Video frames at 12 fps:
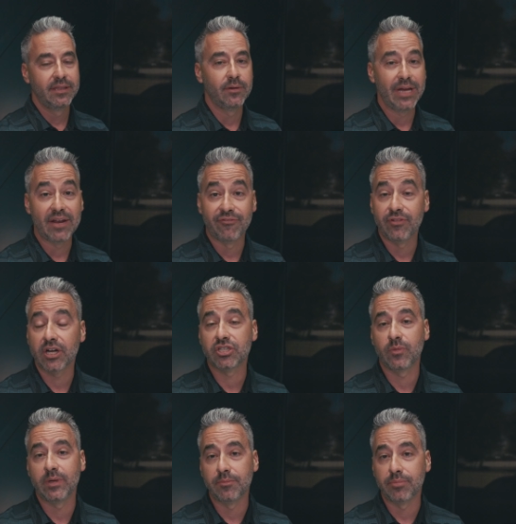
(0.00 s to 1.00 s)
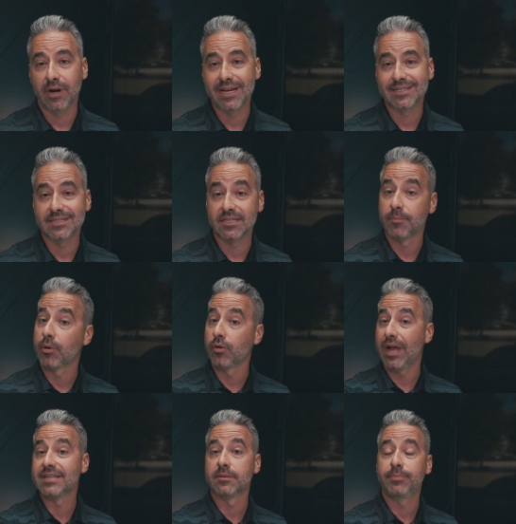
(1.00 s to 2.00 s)
that had fluctuating prices
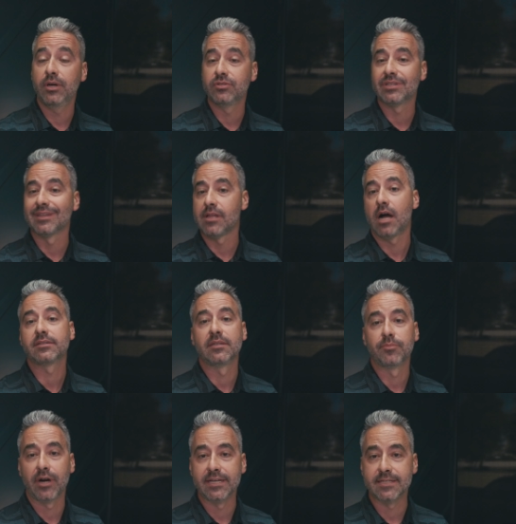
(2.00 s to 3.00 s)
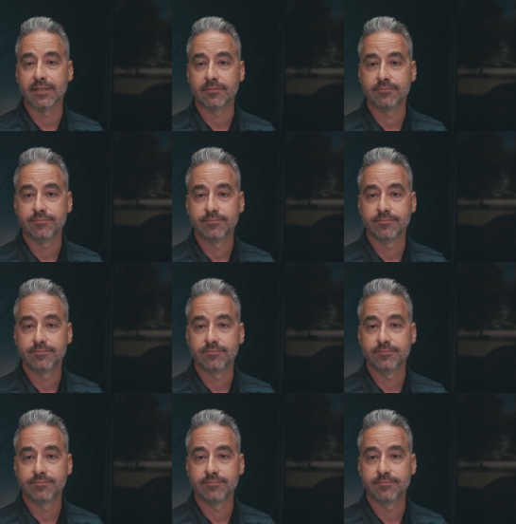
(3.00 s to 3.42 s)
as opposed to locked in pricing.